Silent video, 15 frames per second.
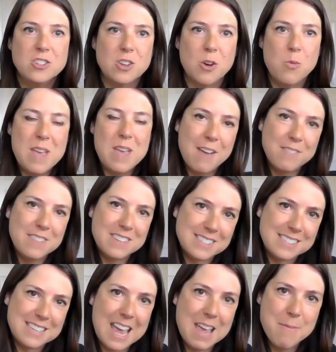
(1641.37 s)
So we have the
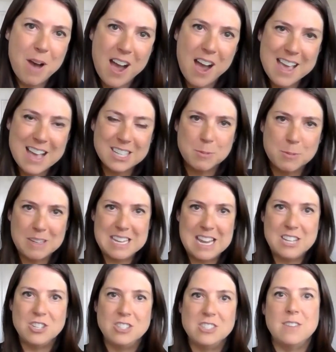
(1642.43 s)
same high
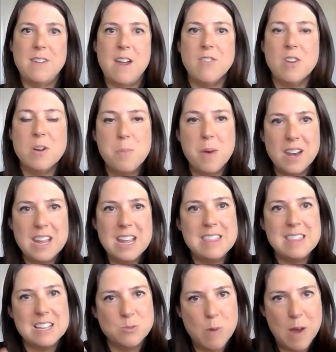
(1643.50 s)
expectations of everybody.
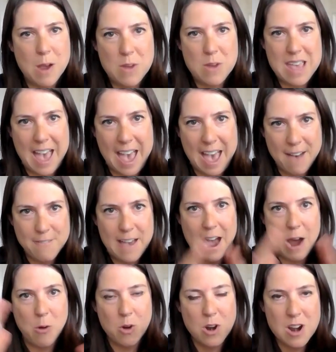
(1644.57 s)
That's why we have
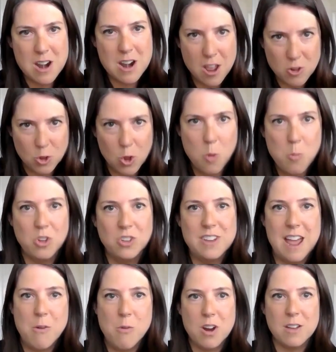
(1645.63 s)
our global
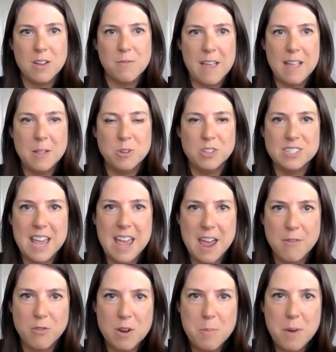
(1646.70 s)
network available to
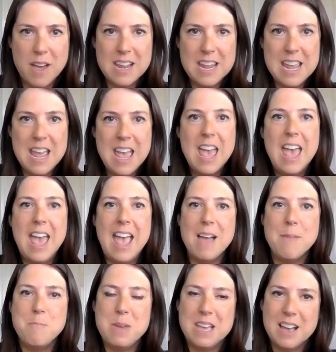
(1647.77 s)
everybody.
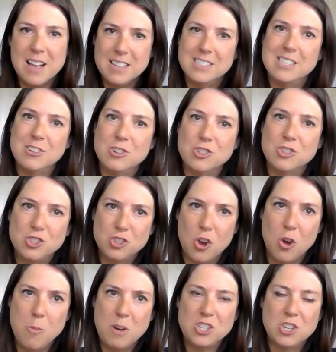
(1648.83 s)
And because there's
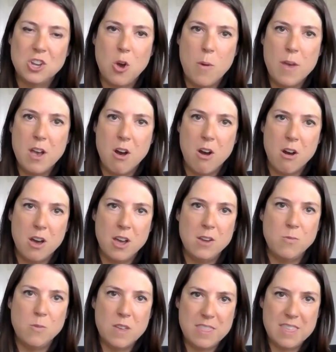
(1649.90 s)
so much going
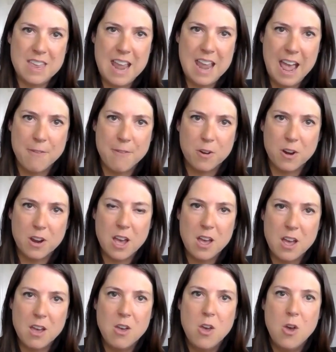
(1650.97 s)
on within
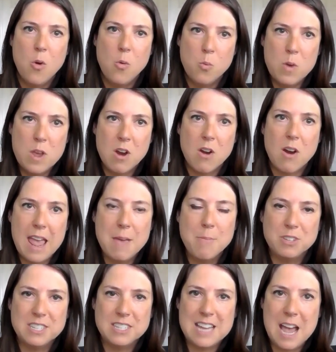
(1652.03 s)
Africa, we are
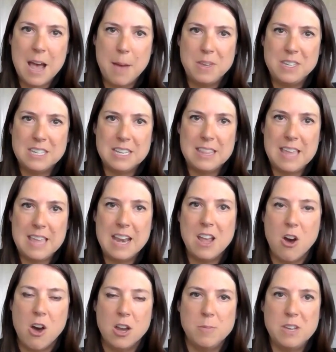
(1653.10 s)
able to tap into that
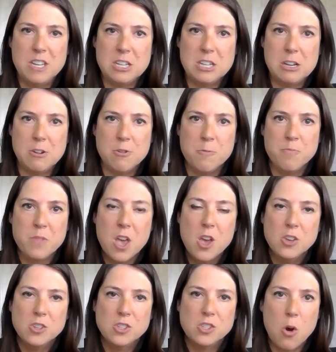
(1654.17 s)
economy too.
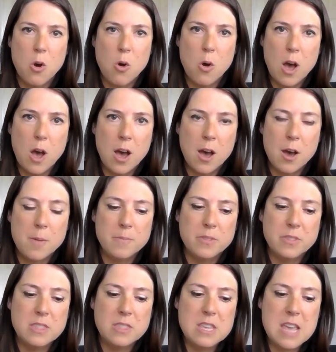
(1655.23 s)
So
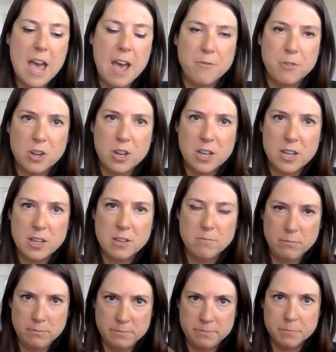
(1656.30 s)
the Africa
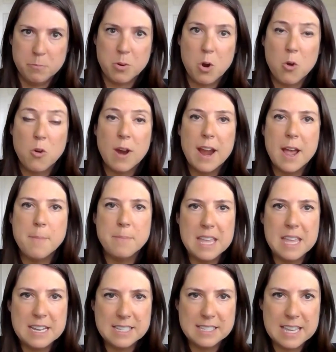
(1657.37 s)
program,
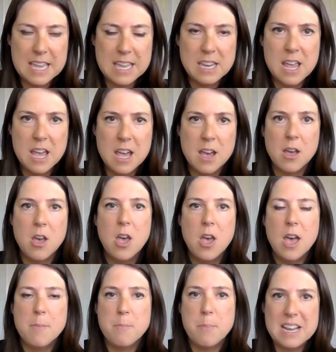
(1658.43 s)
it is Kenya,
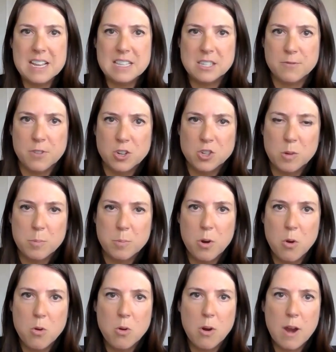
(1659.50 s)
but it's a virtual
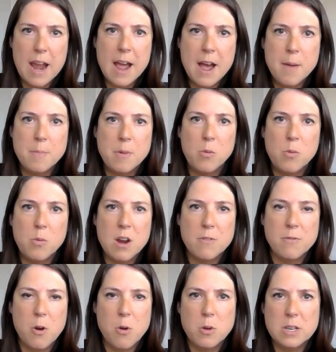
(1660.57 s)
program. We are
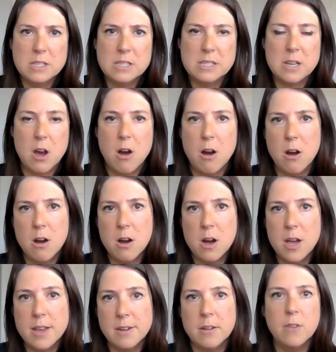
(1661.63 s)
focused
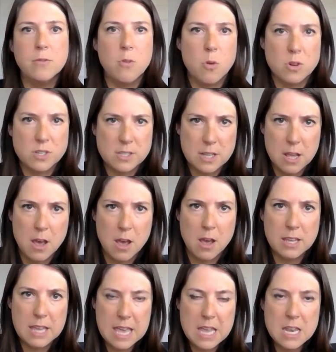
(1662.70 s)
on, of course,
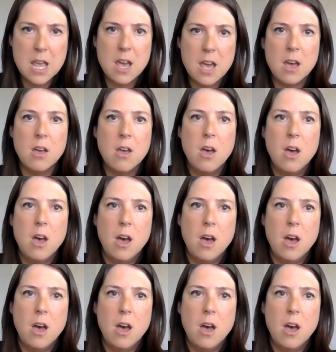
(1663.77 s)
Kenya.